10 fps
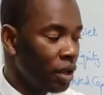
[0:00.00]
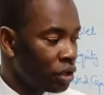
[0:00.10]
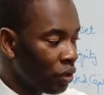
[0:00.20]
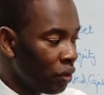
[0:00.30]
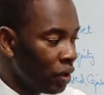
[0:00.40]

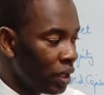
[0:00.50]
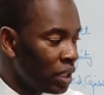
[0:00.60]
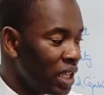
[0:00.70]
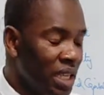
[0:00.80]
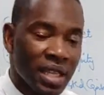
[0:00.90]
So
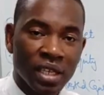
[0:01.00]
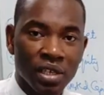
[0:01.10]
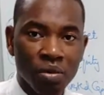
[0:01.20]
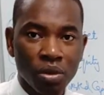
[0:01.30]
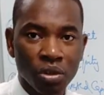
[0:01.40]
that
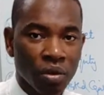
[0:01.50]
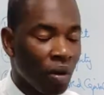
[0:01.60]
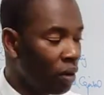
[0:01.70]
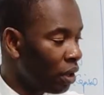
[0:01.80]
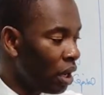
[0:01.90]
is what you
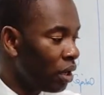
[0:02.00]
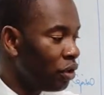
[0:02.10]
call